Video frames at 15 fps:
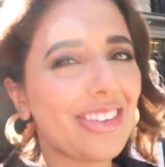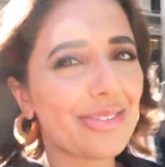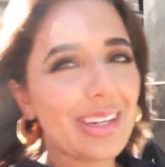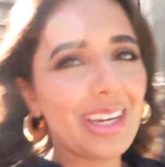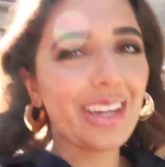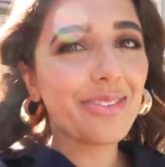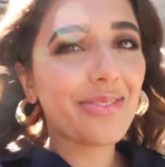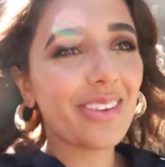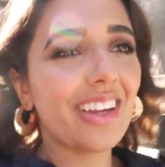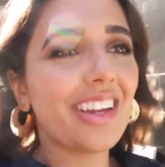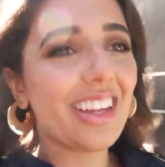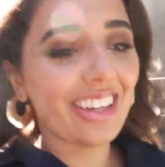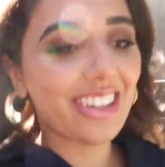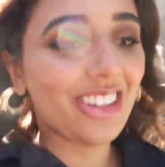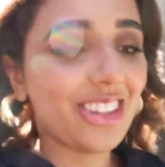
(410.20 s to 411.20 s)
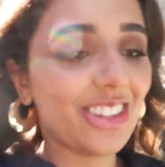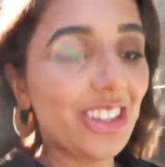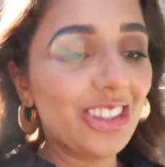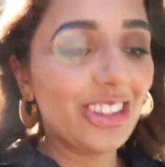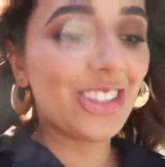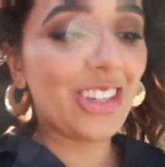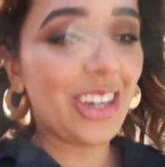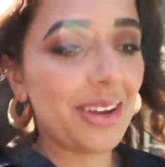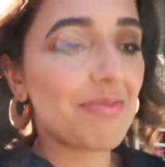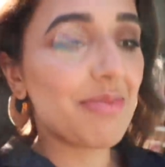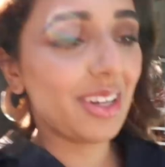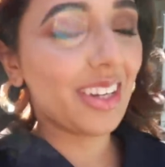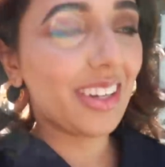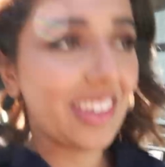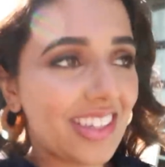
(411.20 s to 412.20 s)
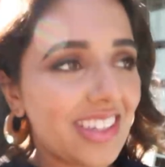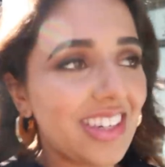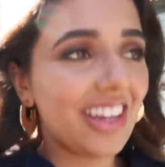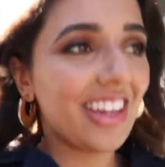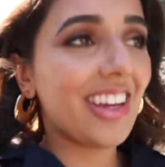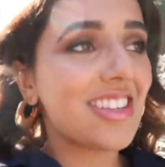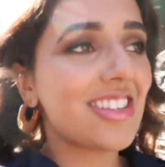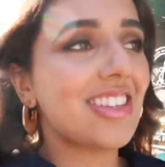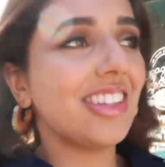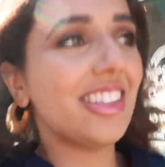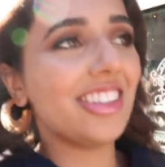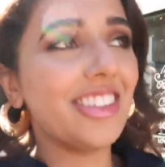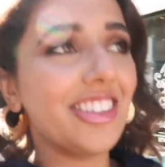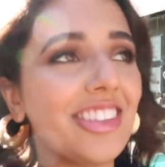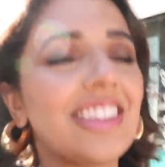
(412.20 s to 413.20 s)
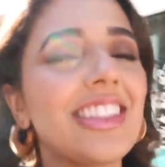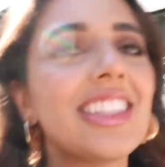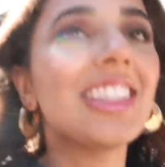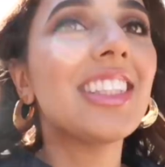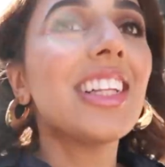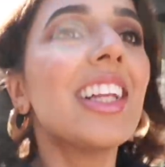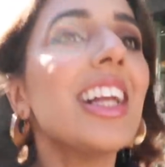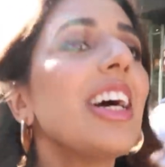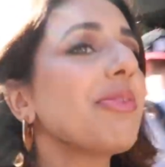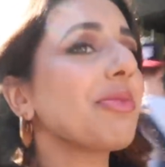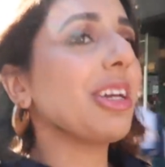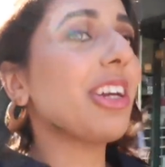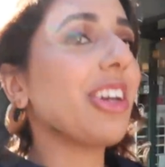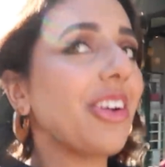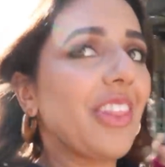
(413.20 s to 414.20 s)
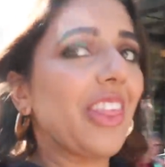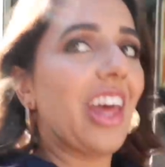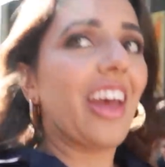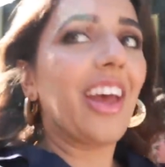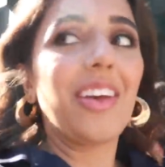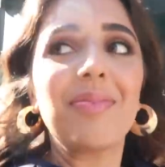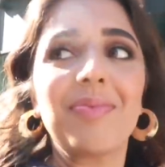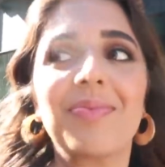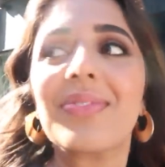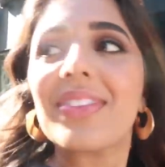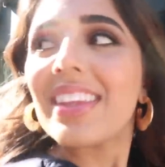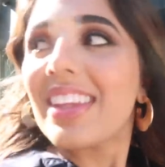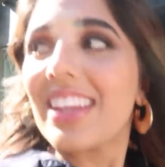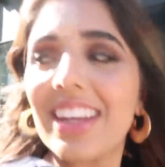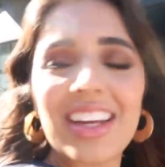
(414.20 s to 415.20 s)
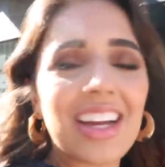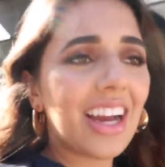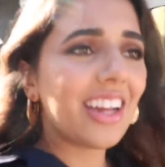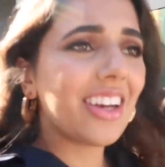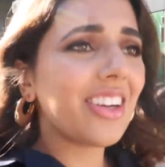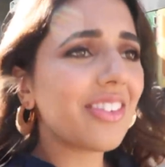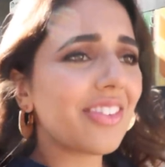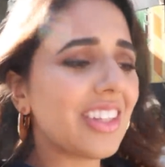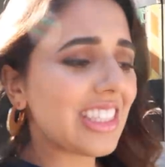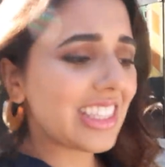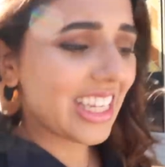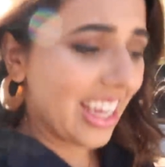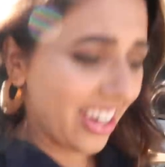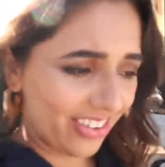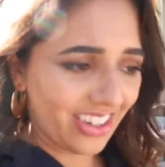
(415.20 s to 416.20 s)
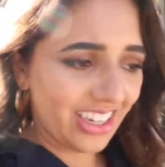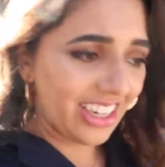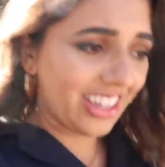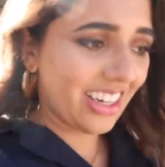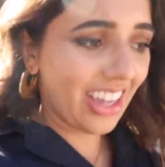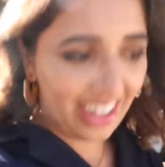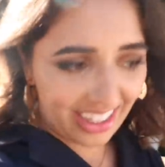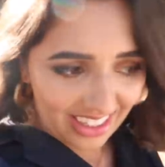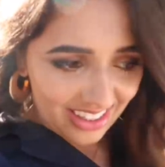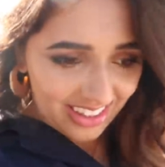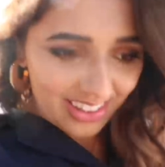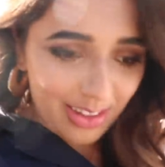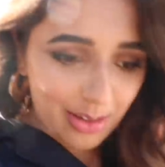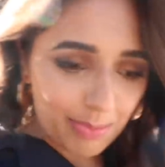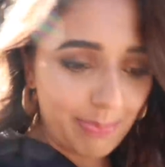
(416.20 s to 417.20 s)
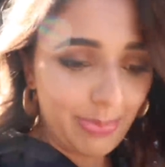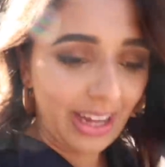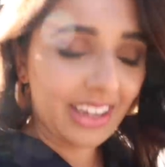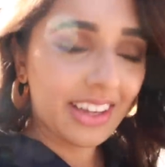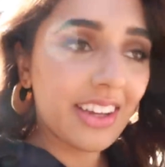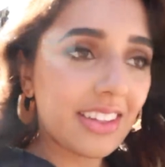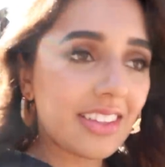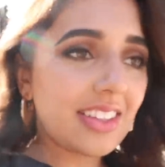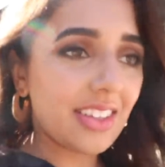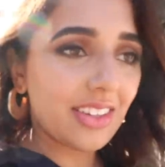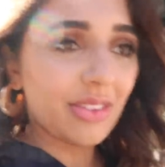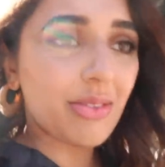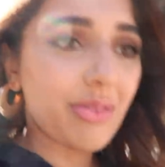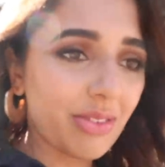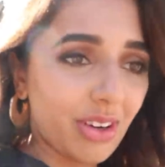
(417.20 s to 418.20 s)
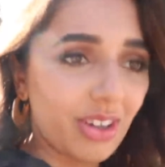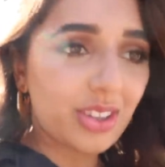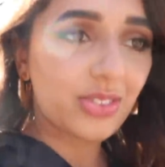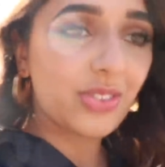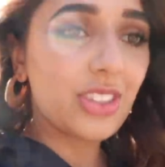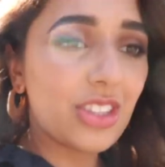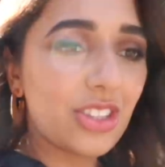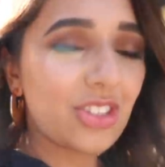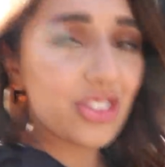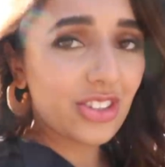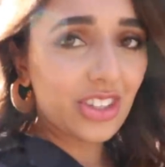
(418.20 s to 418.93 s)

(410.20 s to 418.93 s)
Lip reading: Really feel like a good chicken burger today, so I'm gonna go there. I love this area, like back end of Oxford